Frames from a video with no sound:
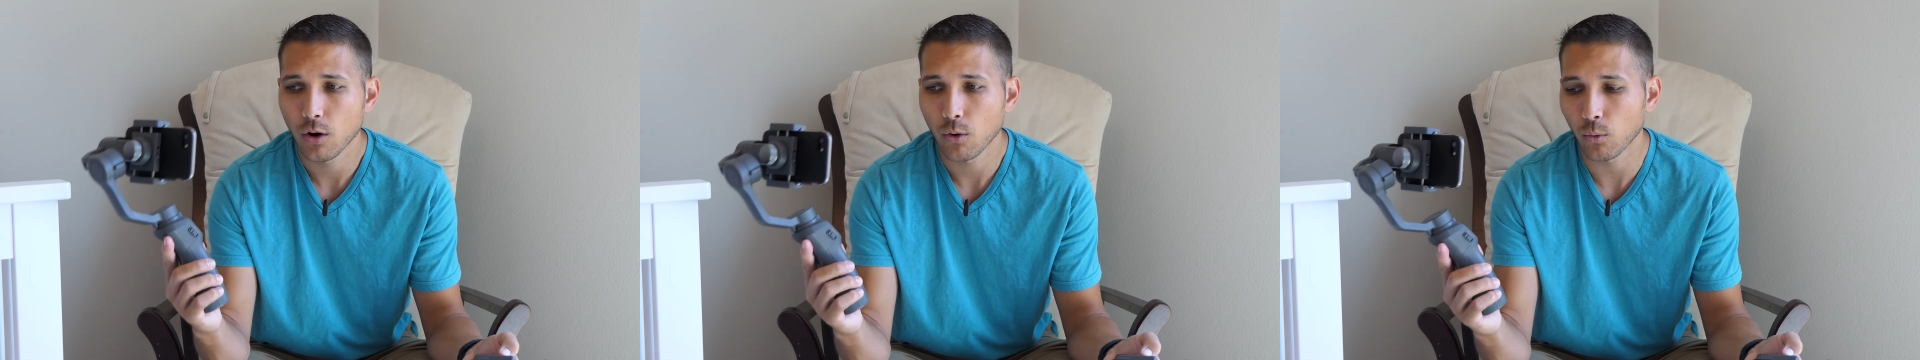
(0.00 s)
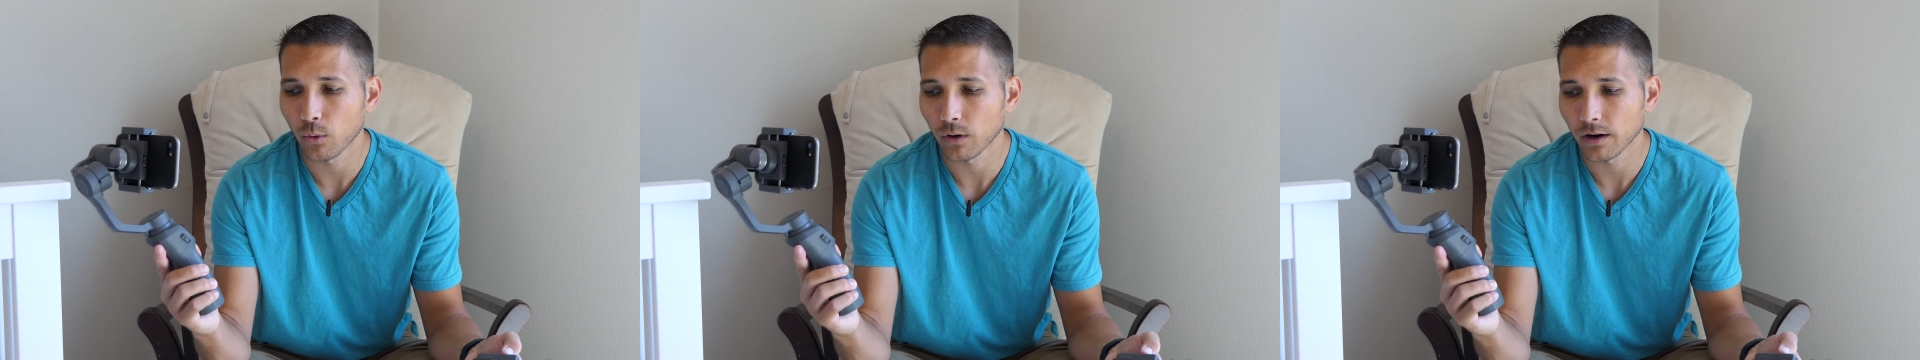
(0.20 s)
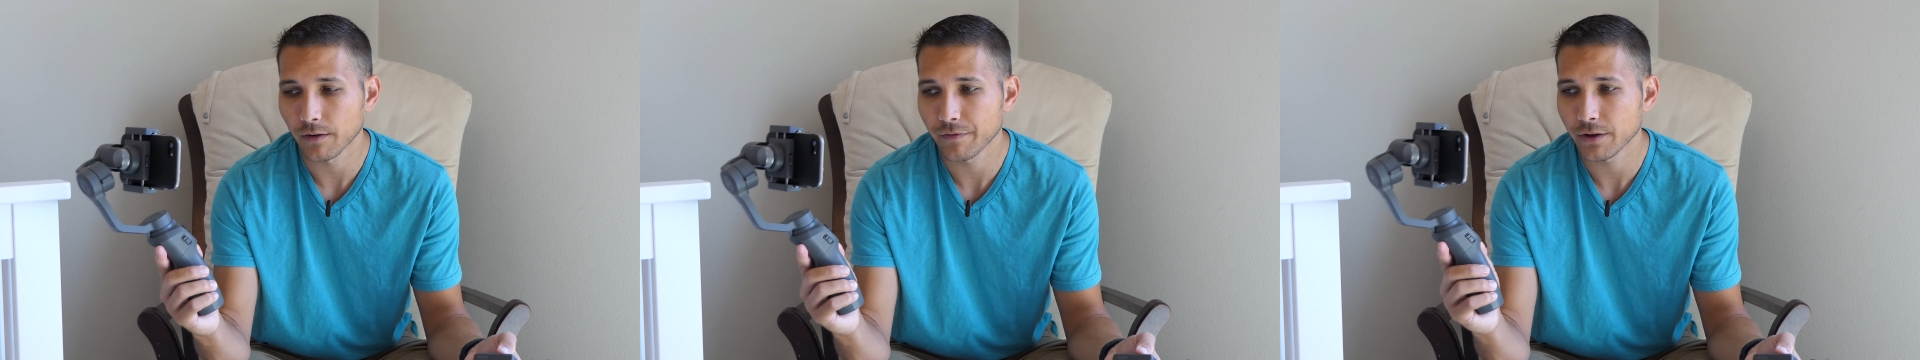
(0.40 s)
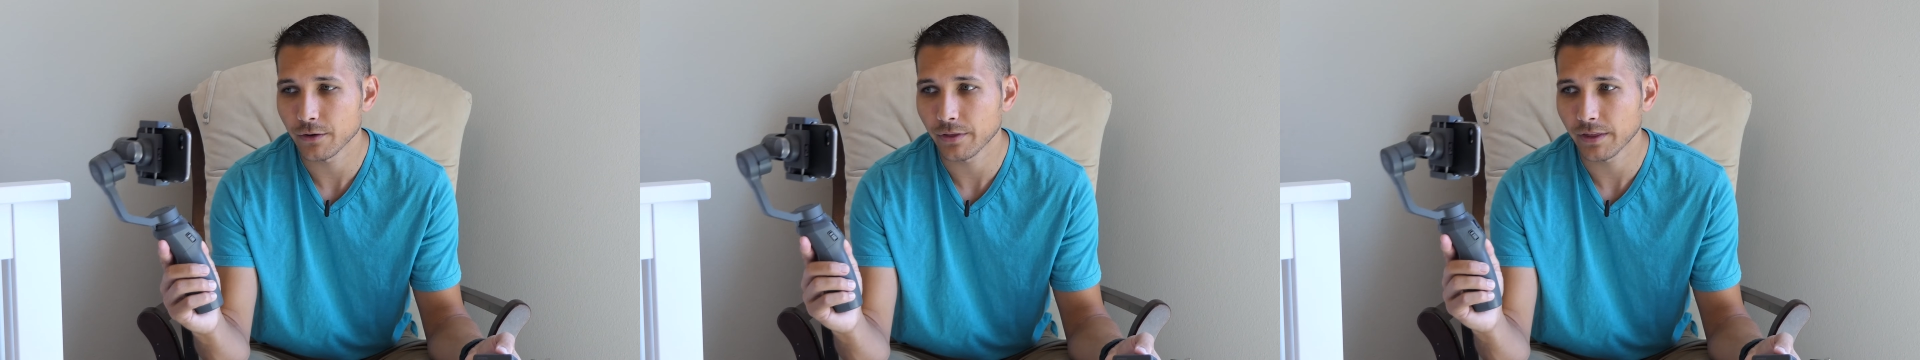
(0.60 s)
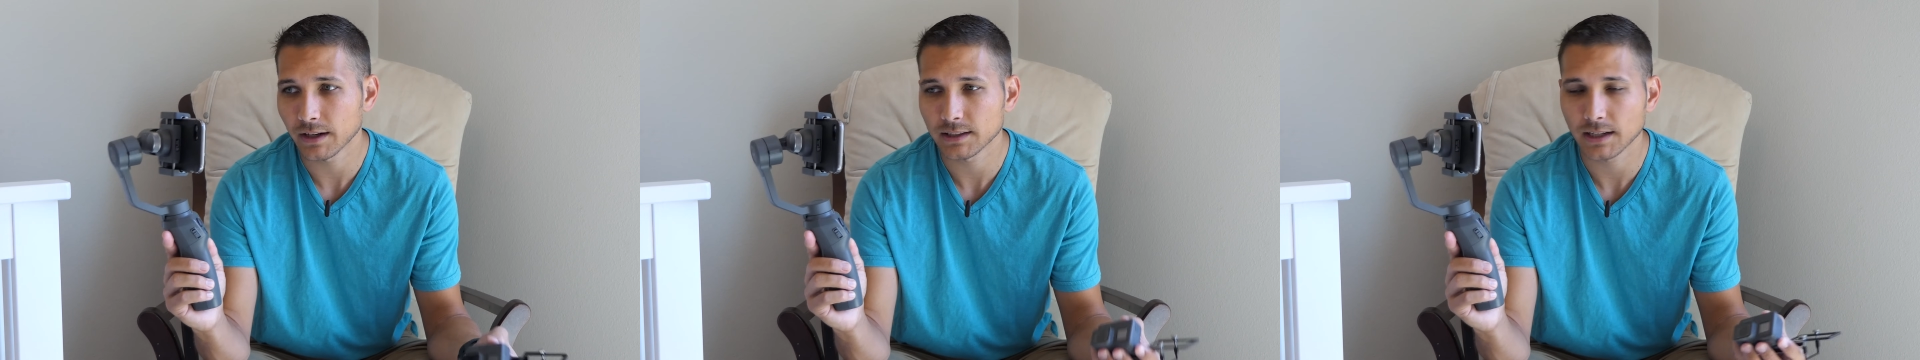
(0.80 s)
or a
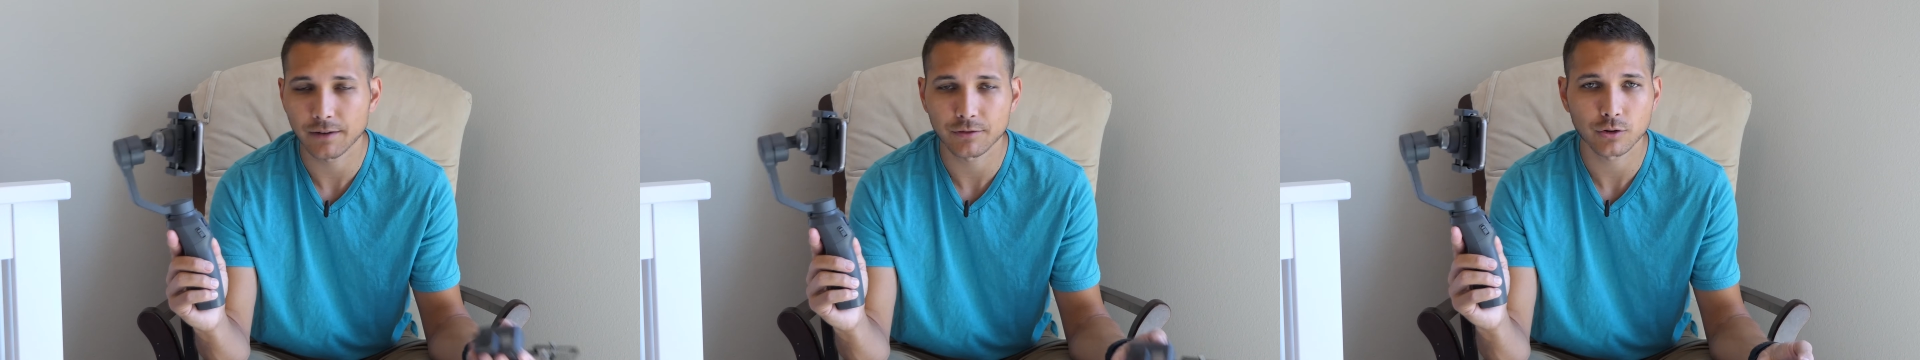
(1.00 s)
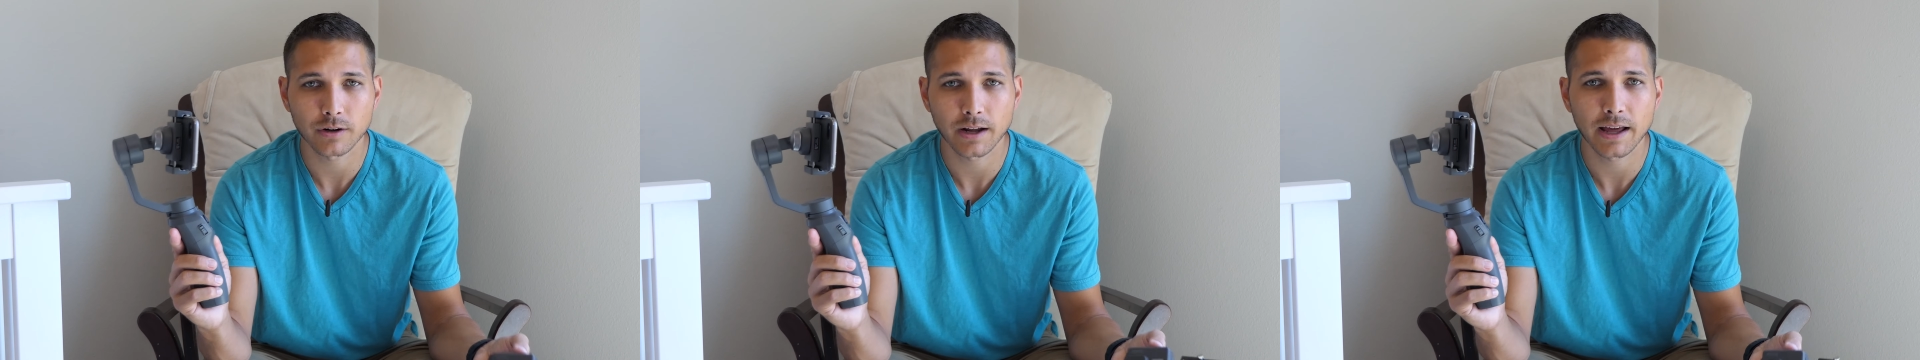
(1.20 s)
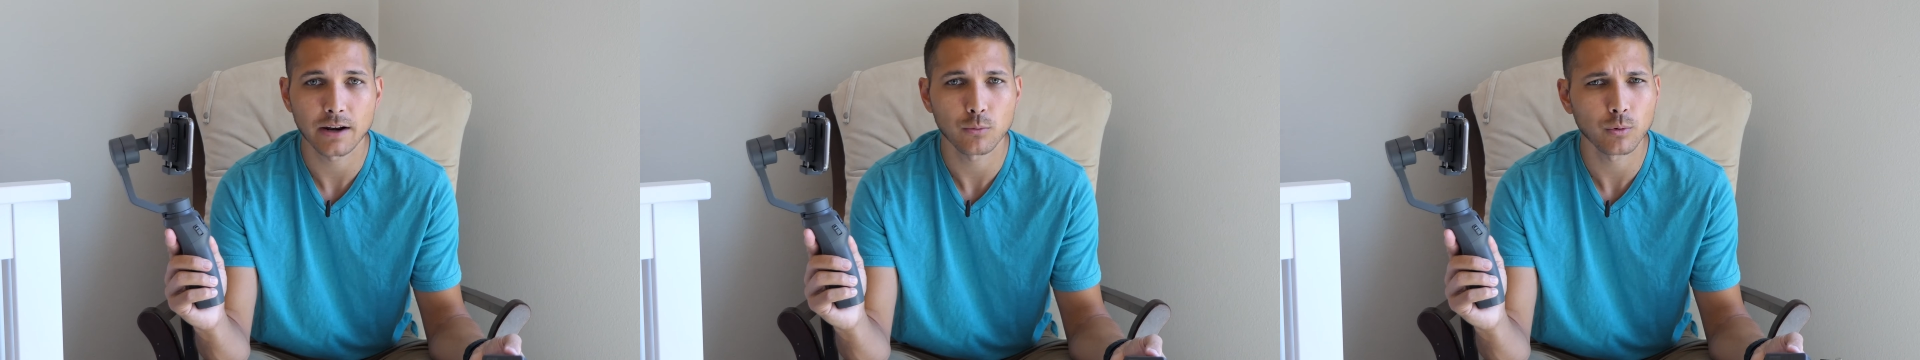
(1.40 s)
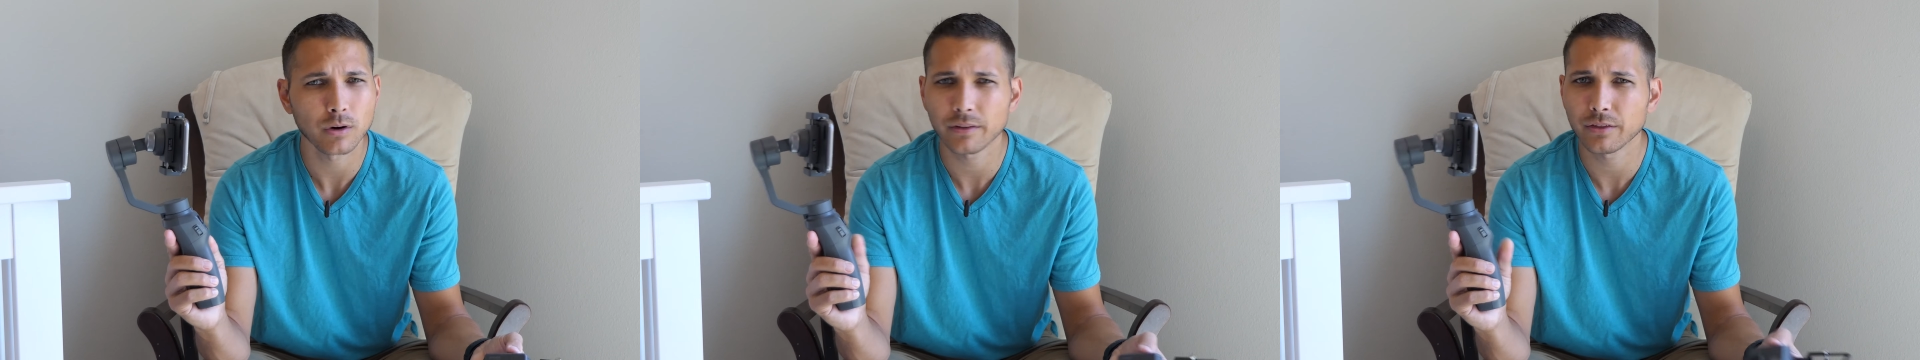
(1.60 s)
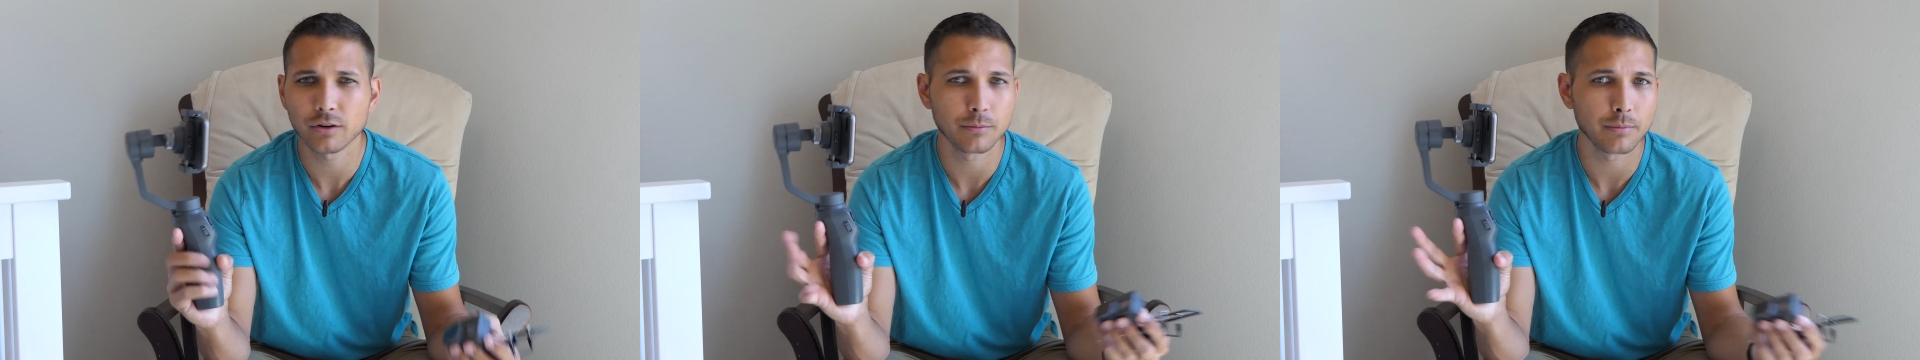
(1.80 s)
few things that I've sort of had to
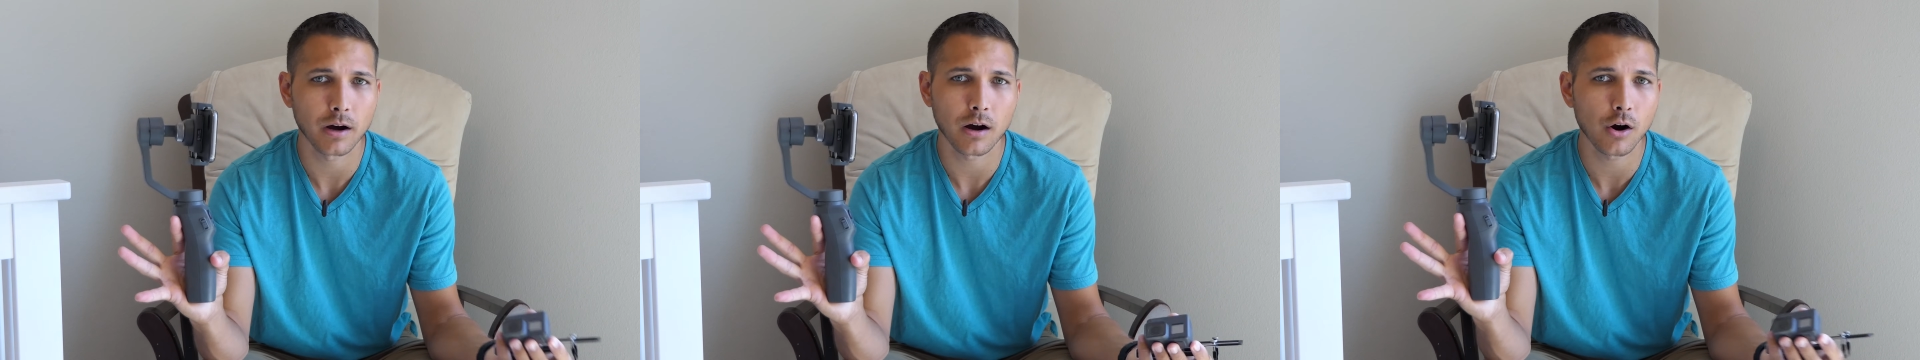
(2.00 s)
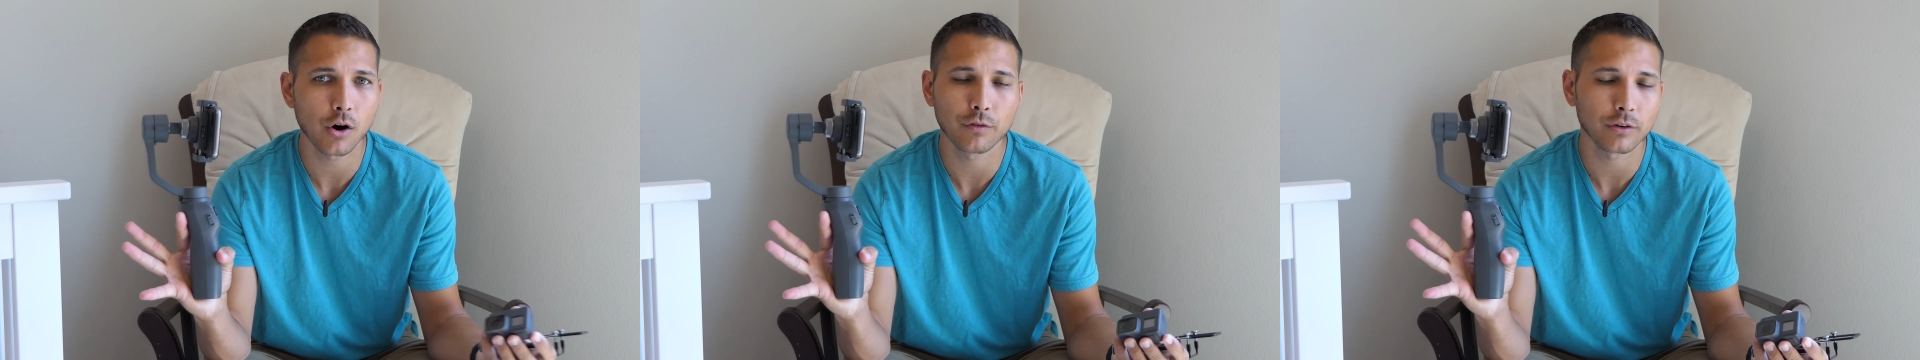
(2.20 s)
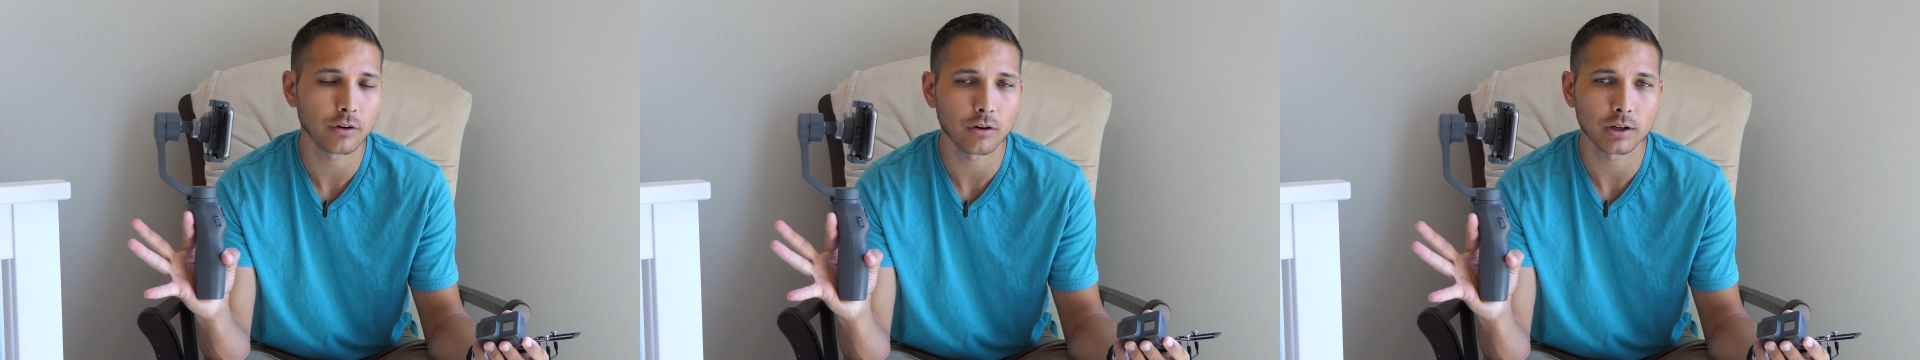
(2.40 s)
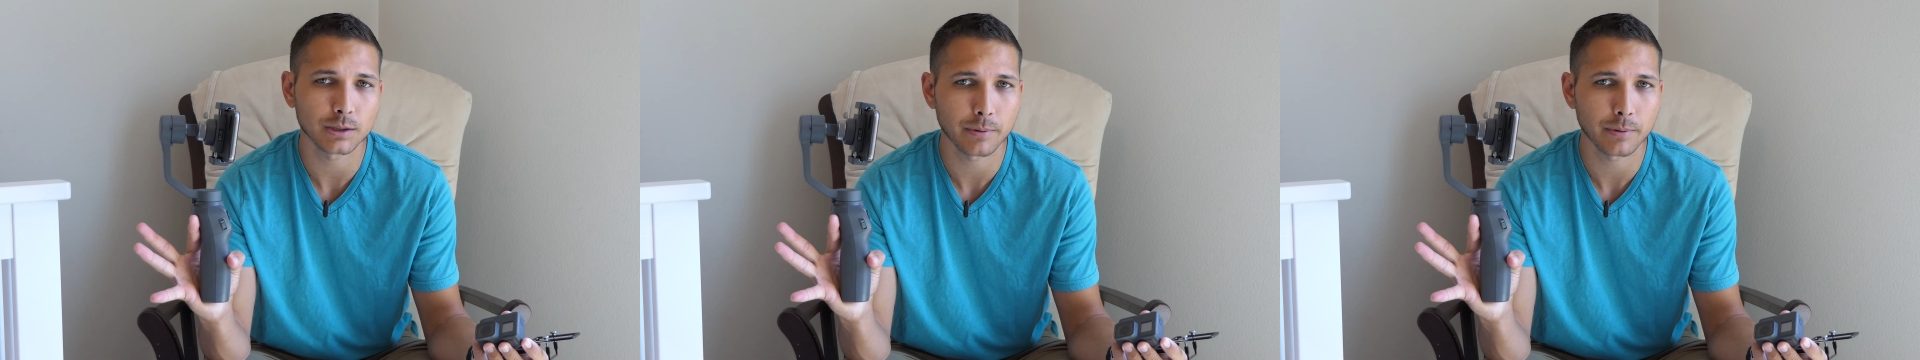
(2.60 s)
work through, but overall,